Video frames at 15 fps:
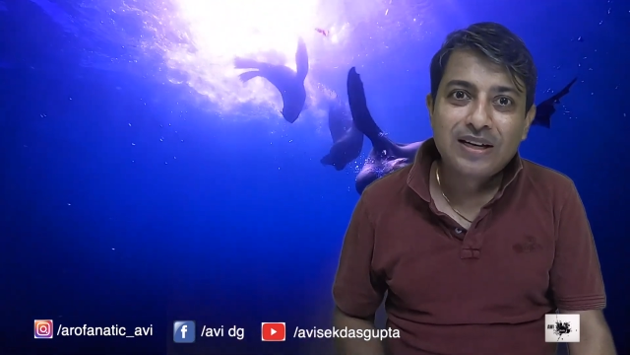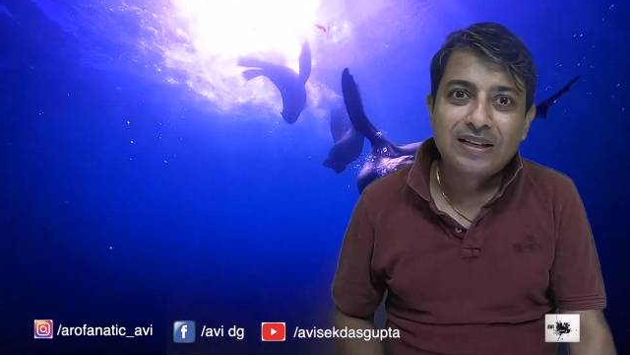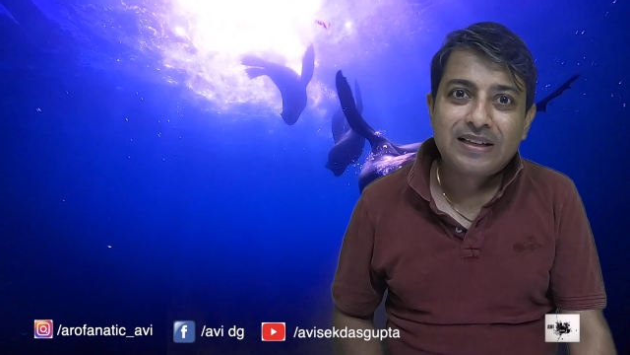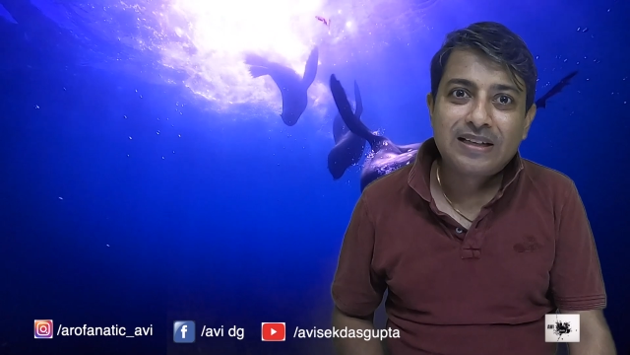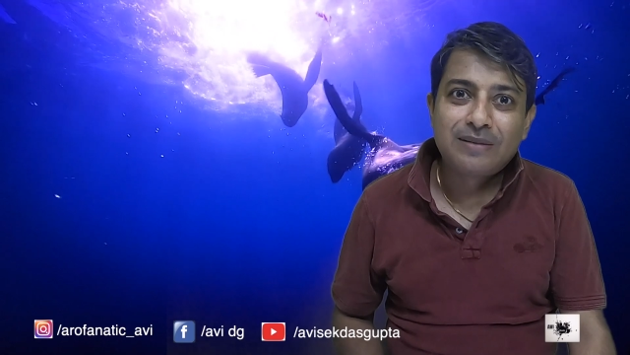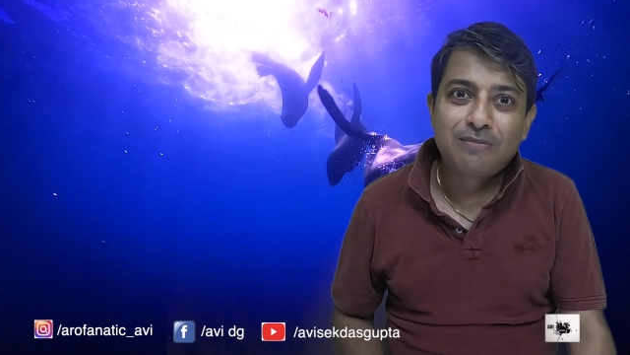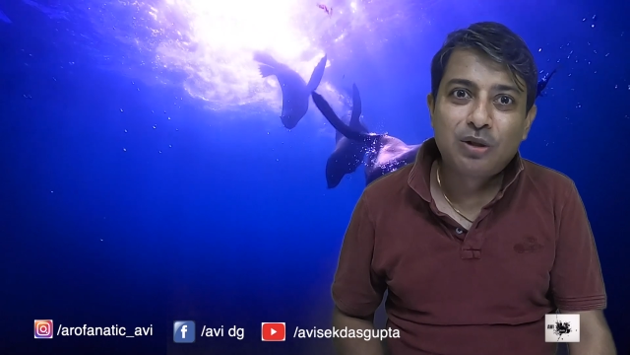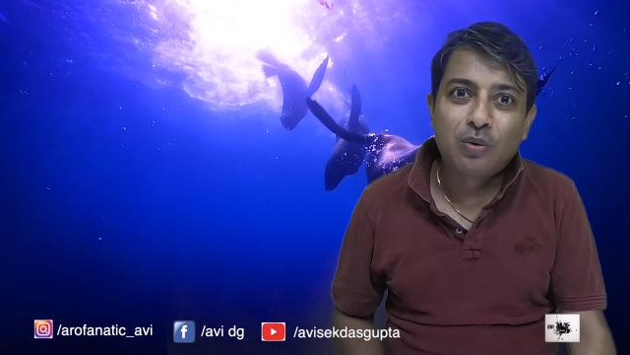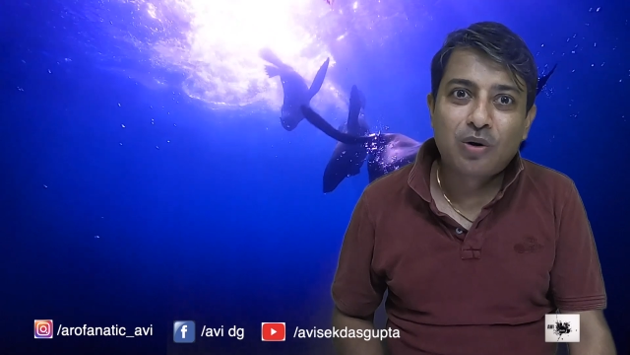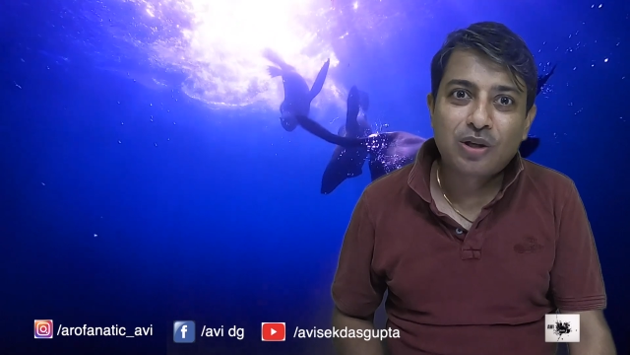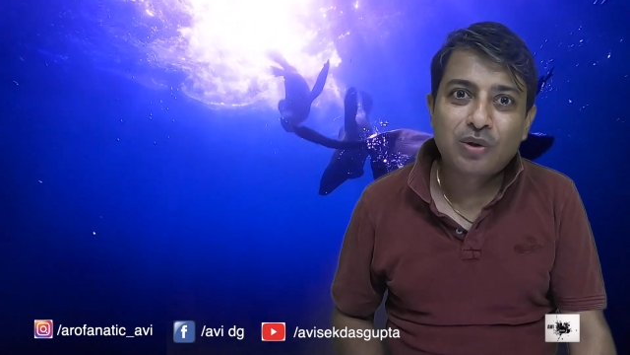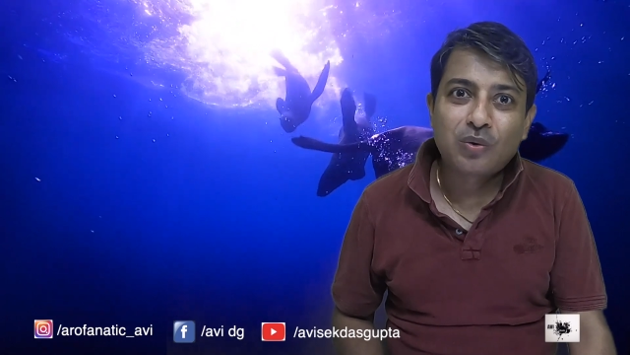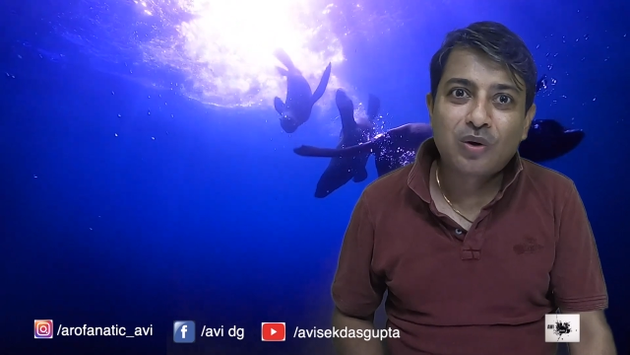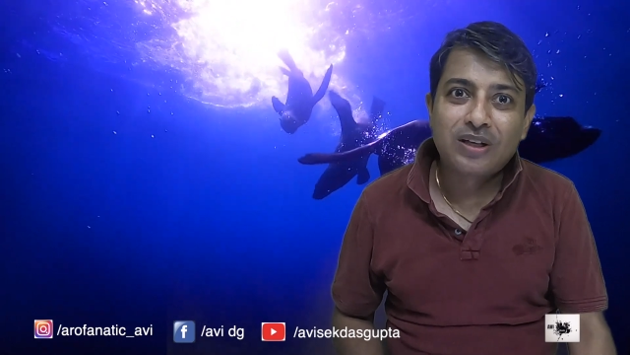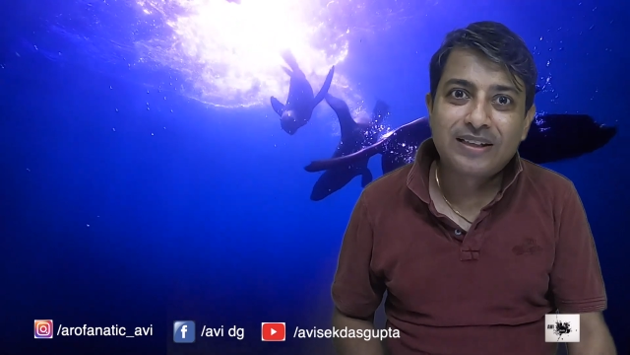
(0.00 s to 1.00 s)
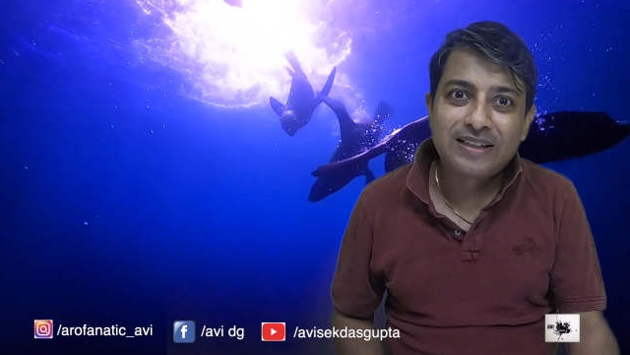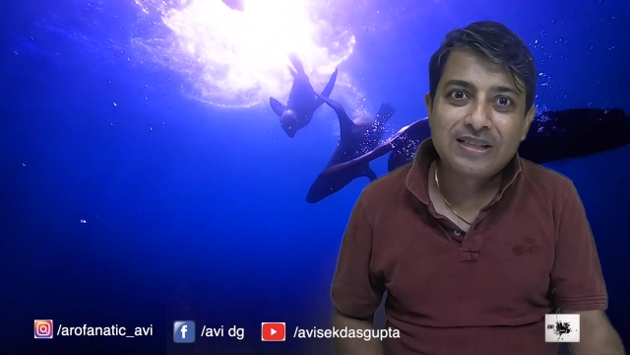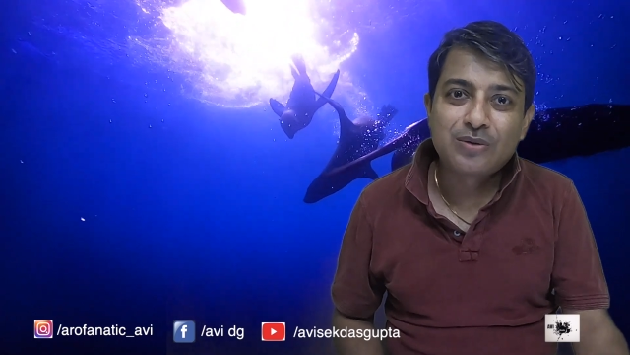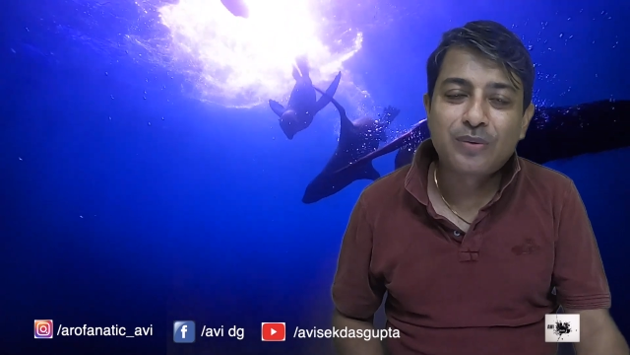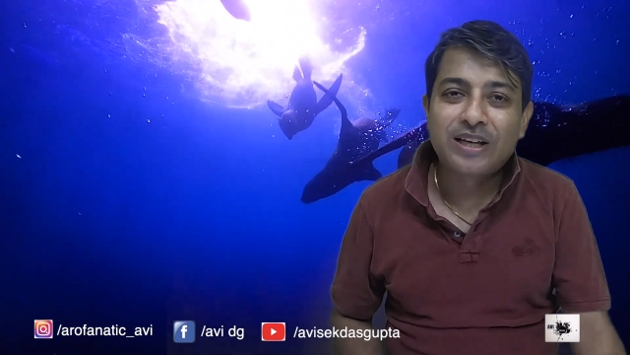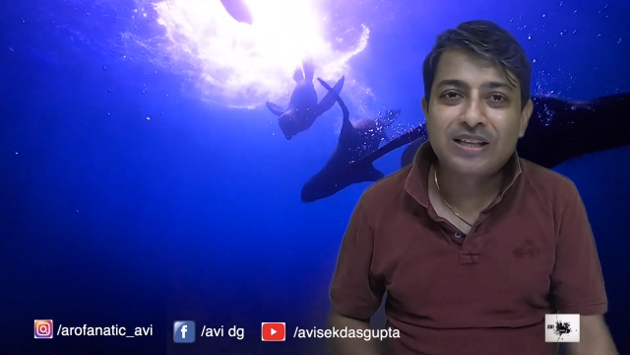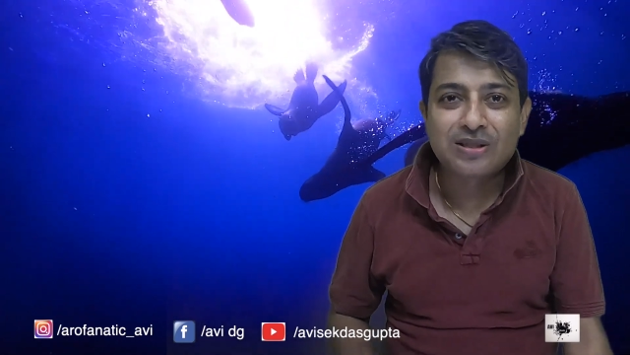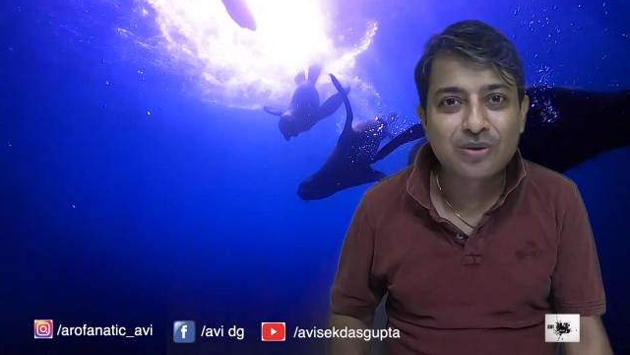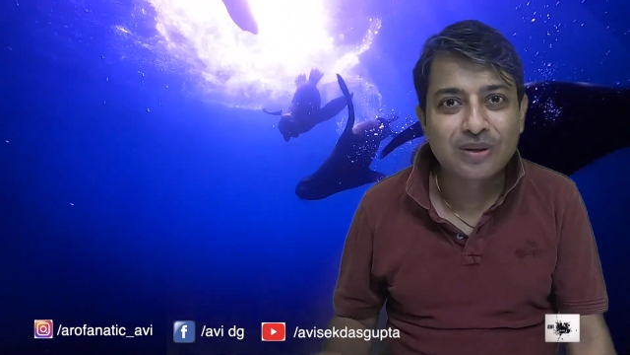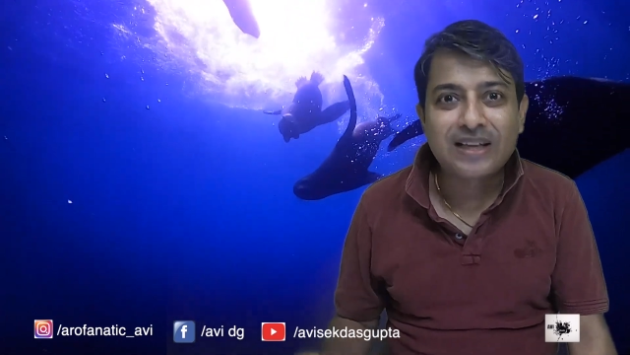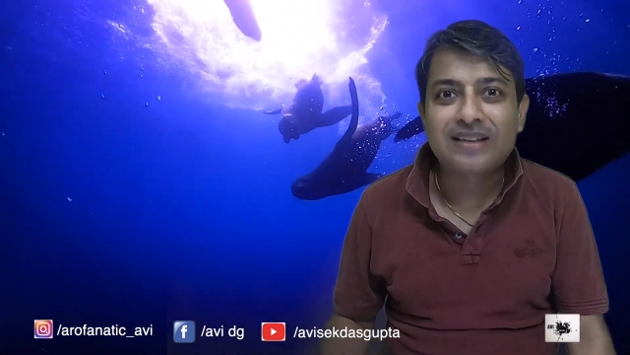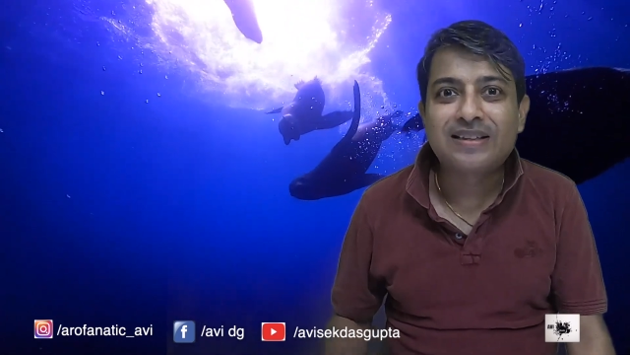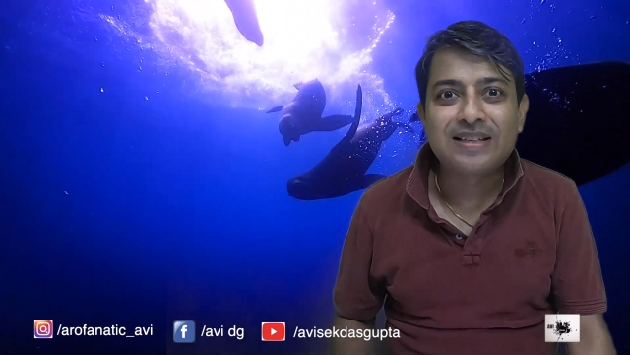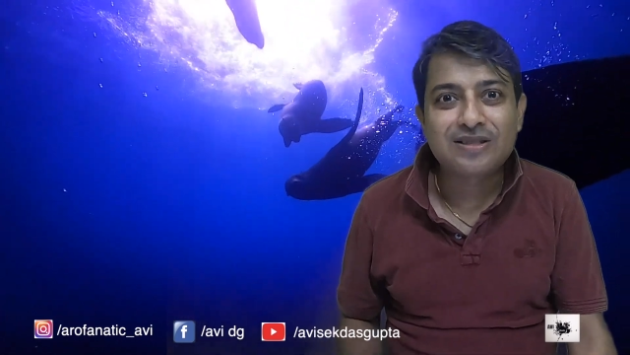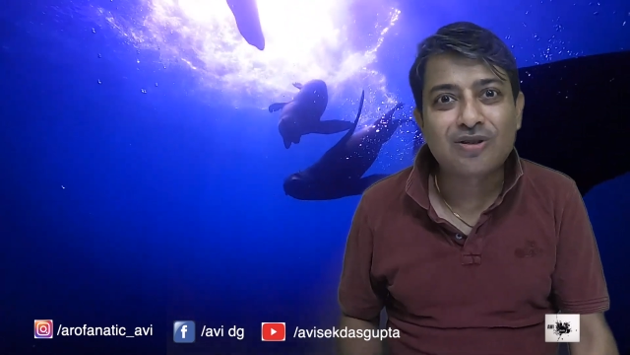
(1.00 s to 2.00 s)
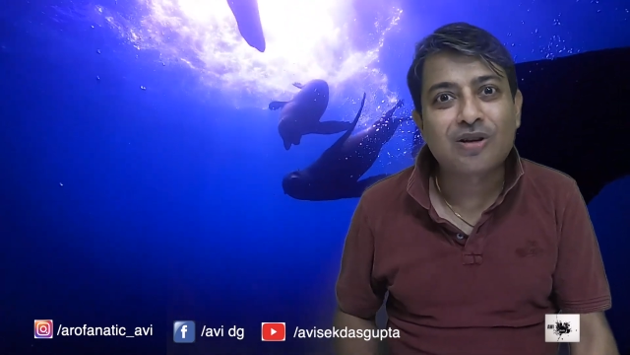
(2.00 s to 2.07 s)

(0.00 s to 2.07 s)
keep the water qualities well so that there's